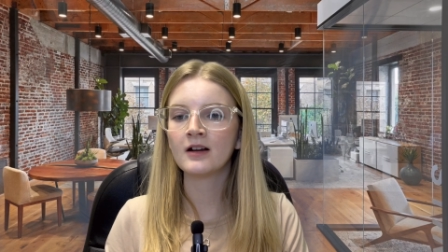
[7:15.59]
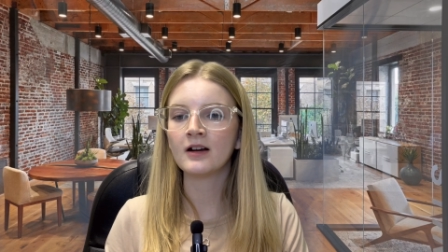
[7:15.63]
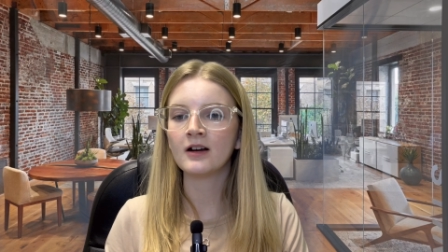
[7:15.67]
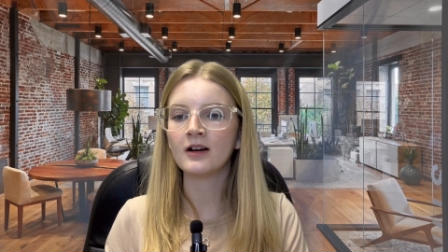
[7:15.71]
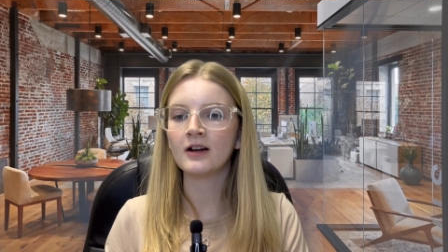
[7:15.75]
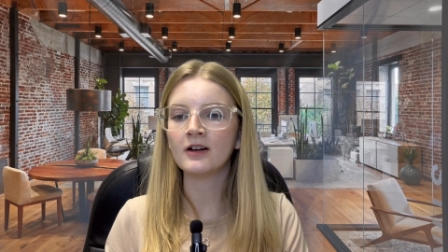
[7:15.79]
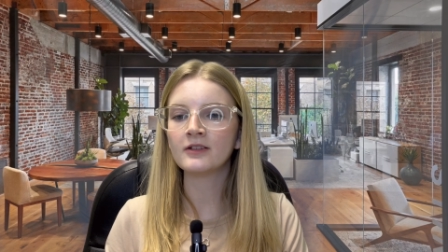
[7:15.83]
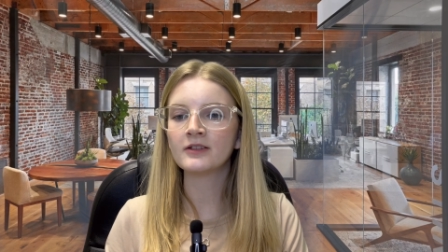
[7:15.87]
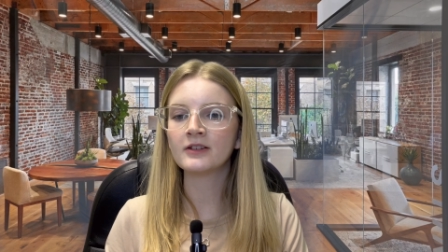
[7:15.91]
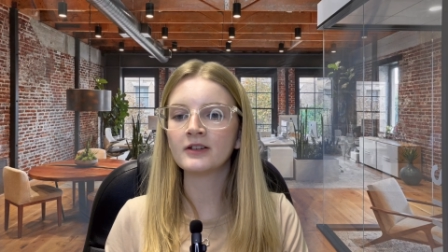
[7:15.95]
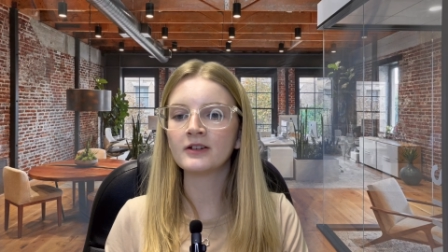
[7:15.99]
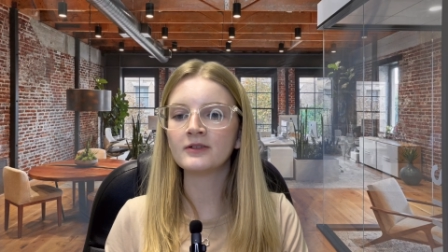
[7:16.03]

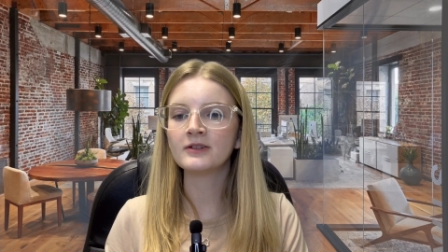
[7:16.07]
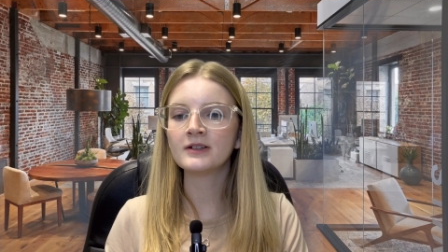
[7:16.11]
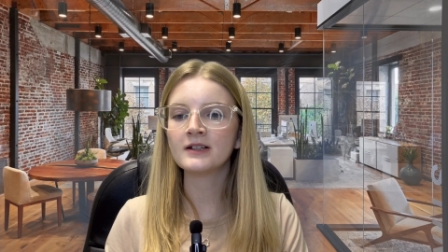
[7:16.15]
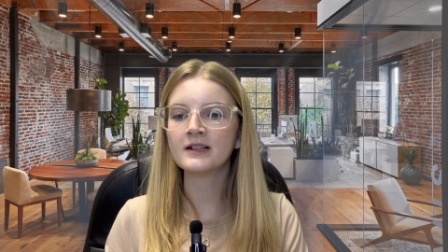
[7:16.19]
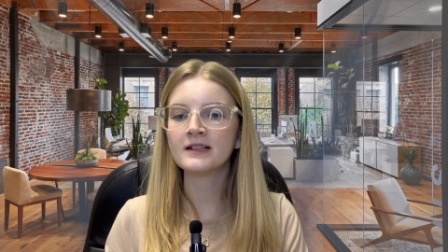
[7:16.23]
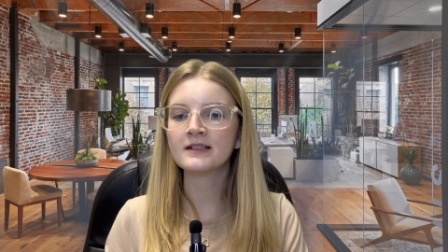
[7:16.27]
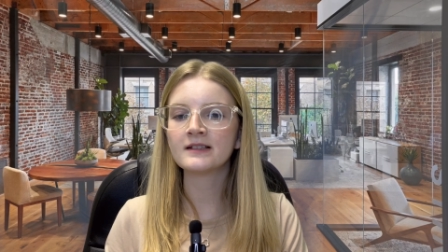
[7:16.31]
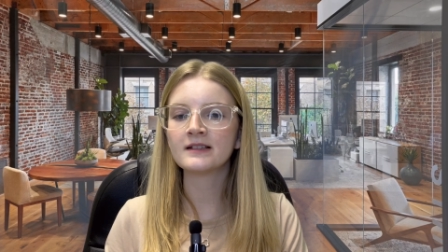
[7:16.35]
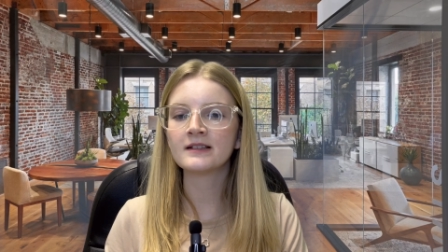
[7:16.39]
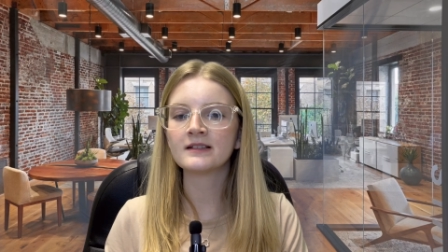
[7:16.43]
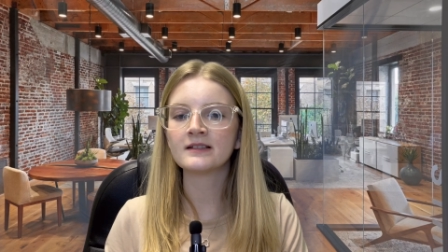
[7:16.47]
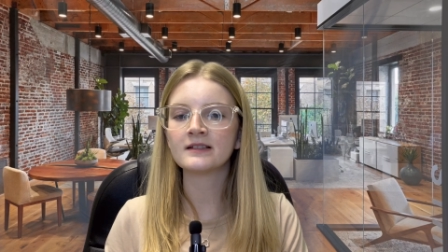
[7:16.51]
Although it
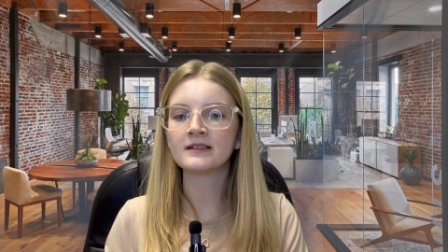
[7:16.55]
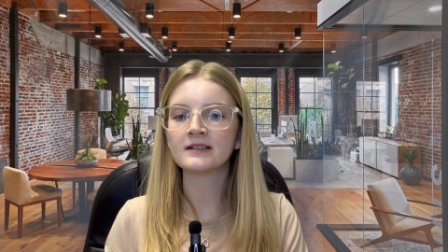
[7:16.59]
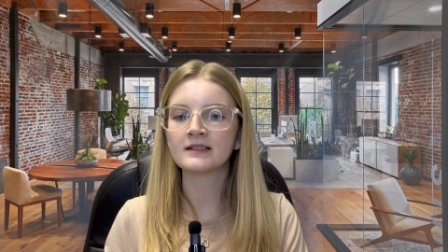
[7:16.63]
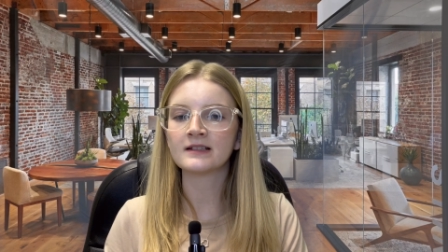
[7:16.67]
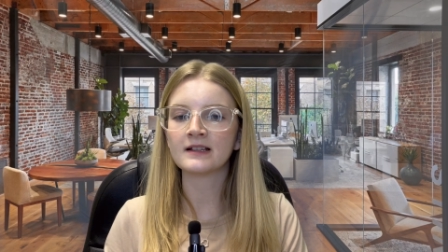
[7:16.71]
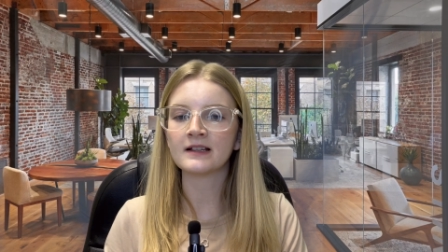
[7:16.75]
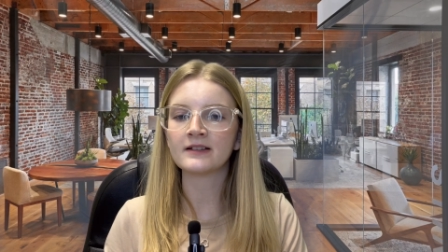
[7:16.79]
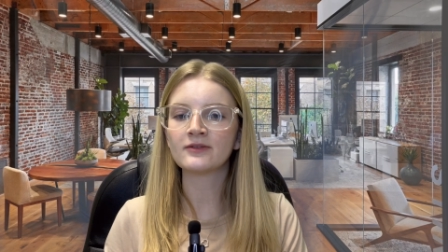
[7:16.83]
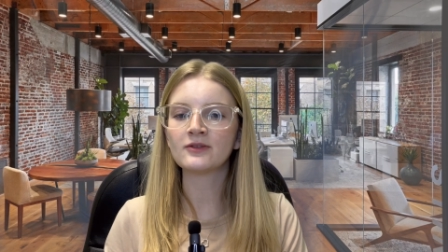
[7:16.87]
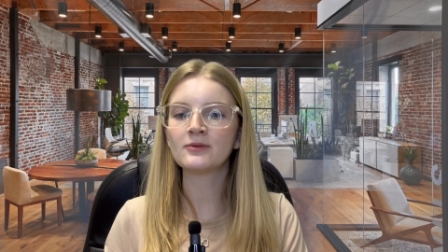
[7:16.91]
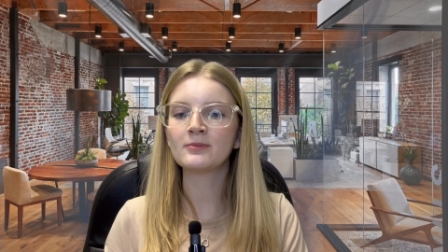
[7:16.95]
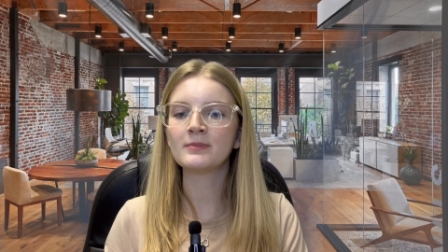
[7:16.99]
is a
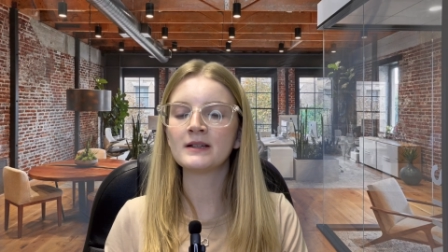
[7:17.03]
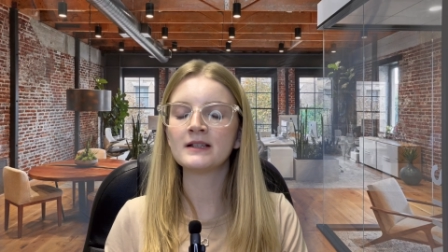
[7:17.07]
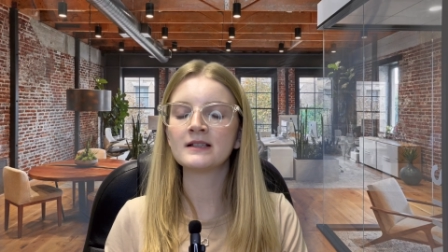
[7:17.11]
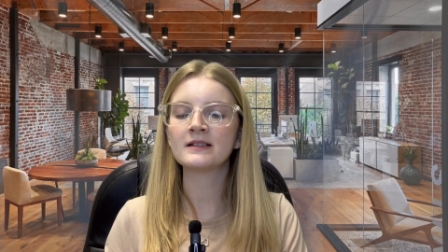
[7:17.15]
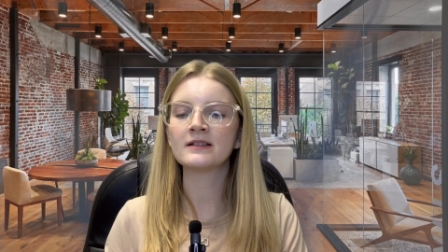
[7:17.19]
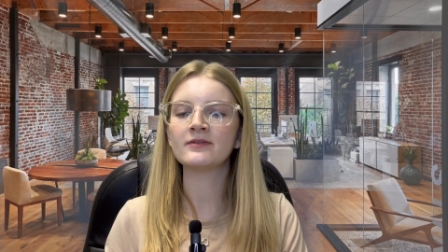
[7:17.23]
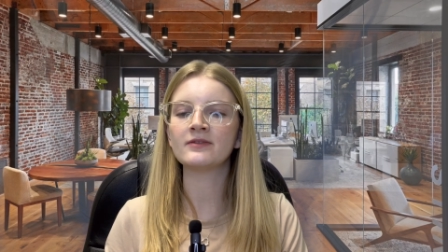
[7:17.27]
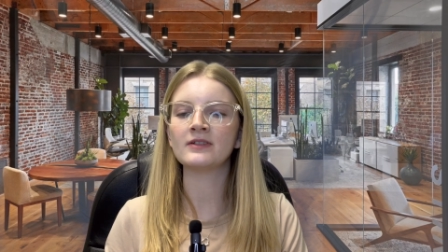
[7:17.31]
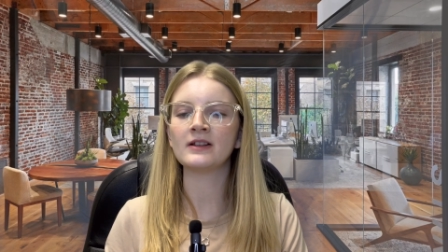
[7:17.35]
successful piece of